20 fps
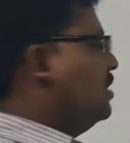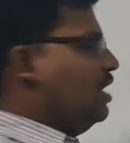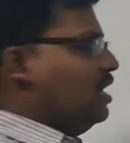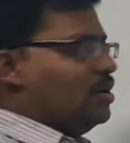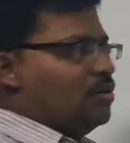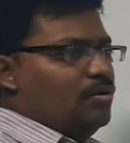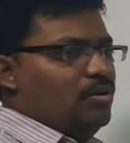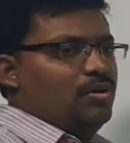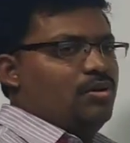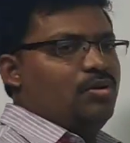C
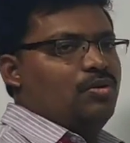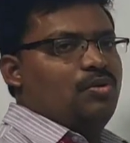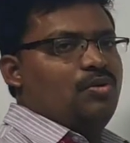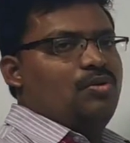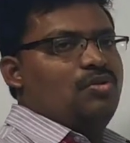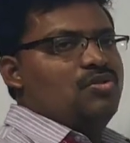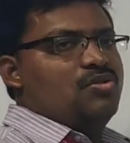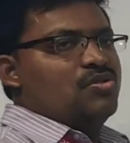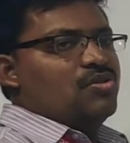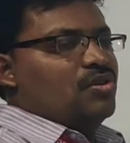equal
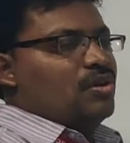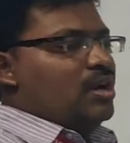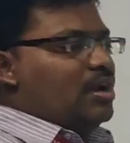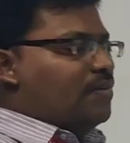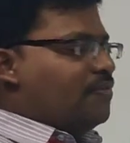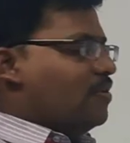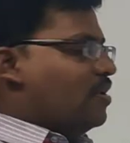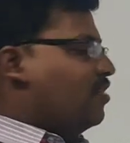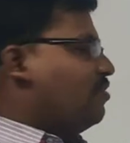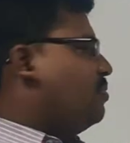to
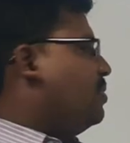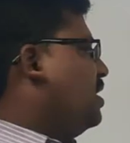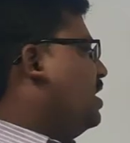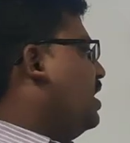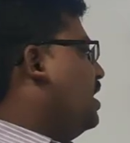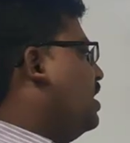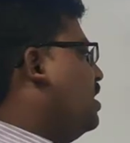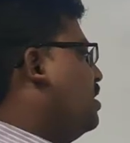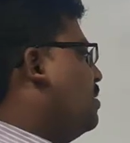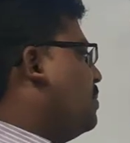f of
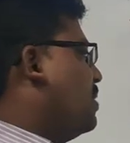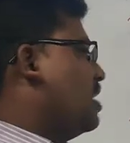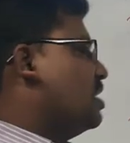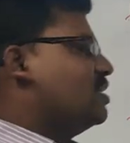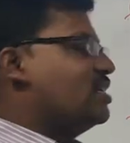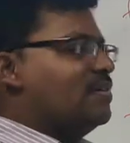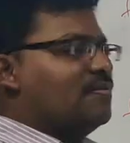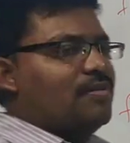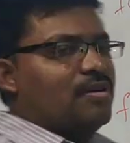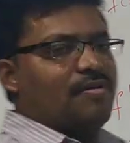B
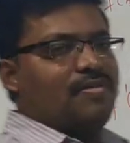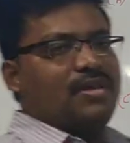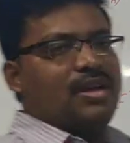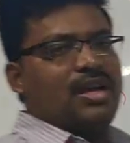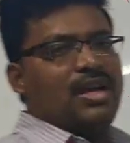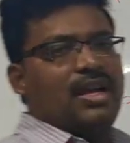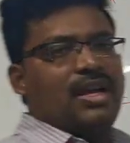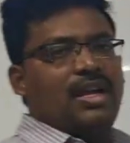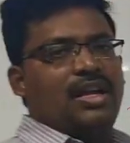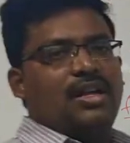minus f of
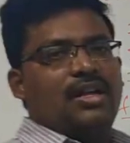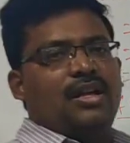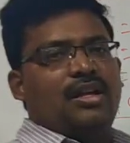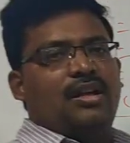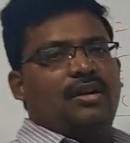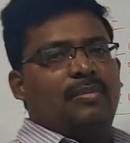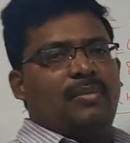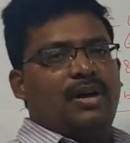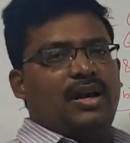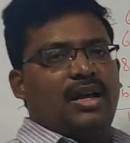A
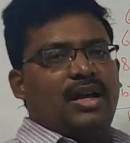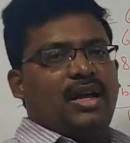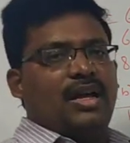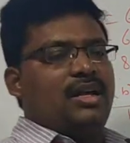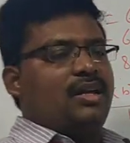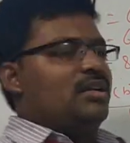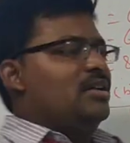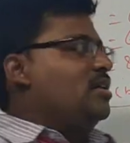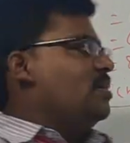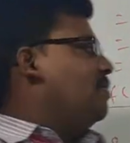
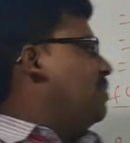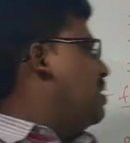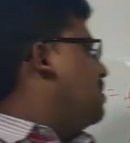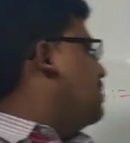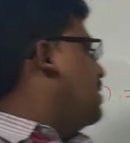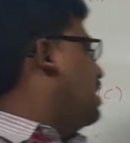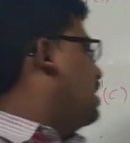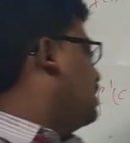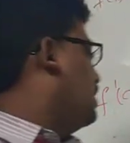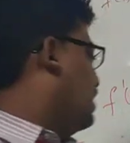by B
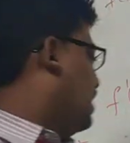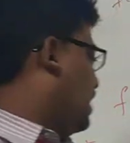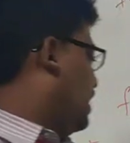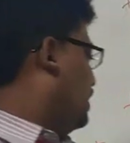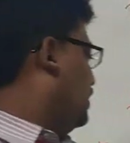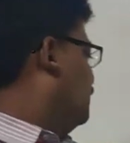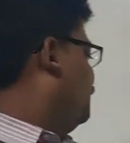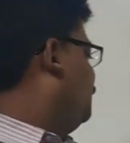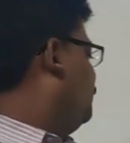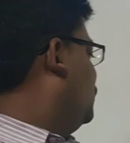minus
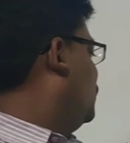A.